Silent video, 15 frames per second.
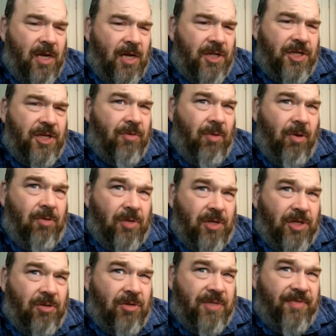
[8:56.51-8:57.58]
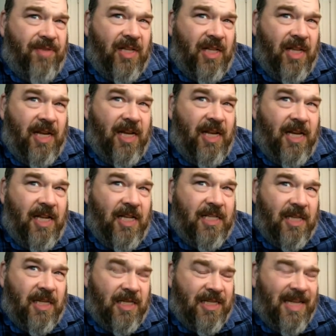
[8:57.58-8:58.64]
she wrote Josephine
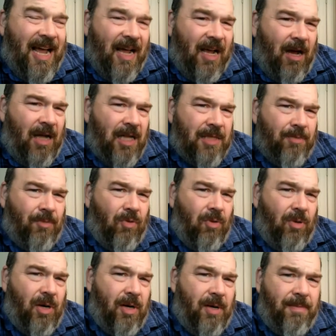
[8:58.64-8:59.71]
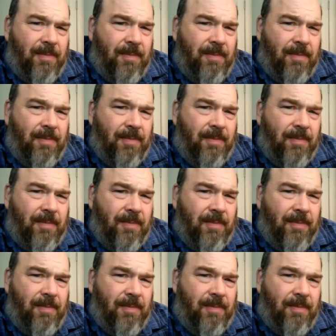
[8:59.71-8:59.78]
Leonidas and Zach Osborne.